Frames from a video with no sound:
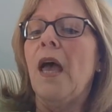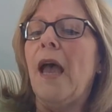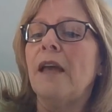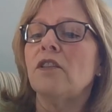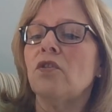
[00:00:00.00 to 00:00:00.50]

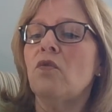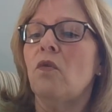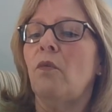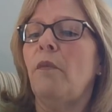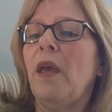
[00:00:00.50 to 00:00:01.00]
At
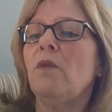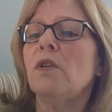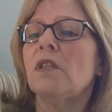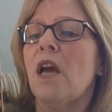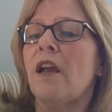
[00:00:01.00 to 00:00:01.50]
school, Meg
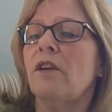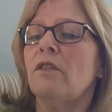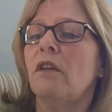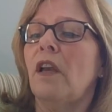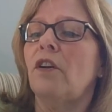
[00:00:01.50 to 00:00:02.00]
was
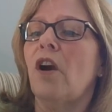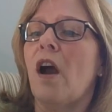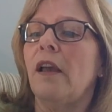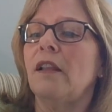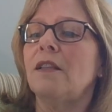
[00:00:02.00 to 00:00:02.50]
tired and her
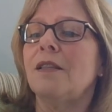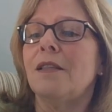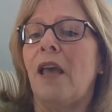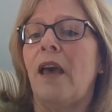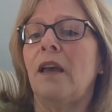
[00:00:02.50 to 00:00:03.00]
eyelids
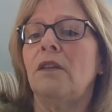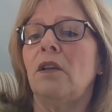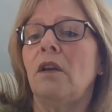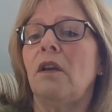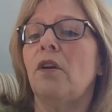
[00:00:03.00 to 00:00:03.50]
sagged
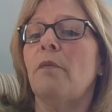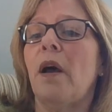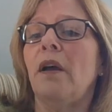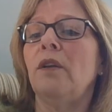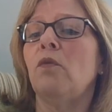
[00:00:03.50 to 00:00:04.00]
and her
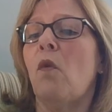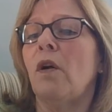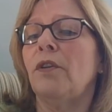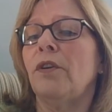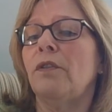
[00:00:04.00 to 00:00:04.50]
mind
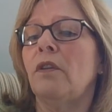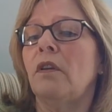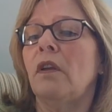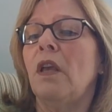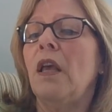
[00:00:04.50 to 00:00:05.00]
wandered.
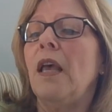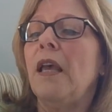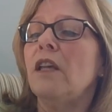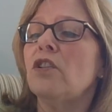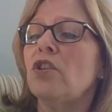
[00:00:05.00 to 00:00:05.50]

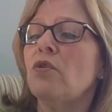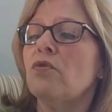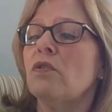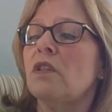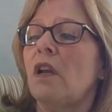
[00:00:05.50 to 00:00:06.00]
In
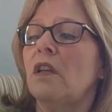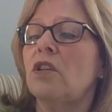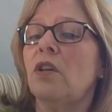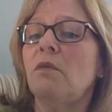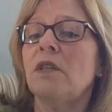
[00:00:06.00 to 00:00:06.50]
social studies,
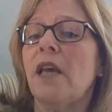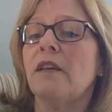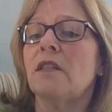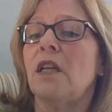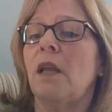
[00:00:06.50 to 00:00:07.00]
she was
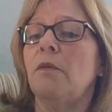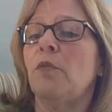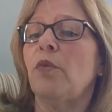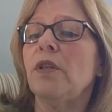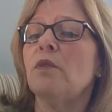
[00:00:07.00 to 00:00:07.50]
asked to name the
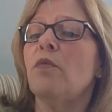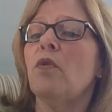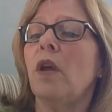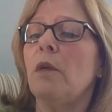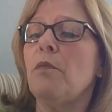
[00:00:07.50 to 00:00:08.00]

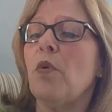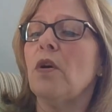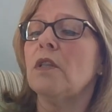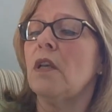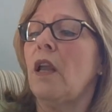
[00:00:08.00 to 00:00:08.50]
principal
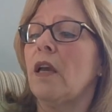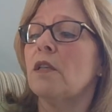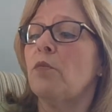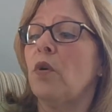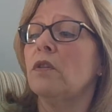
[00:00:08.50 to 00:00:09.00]
imports and
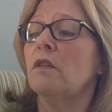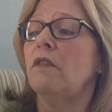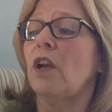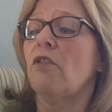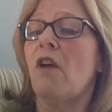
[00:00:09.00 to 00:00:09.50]
exports of
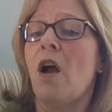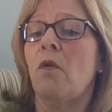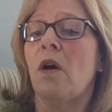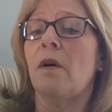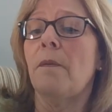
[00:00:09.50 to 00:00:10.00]

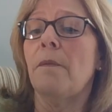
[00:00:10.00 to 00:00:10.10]
Nicaragua,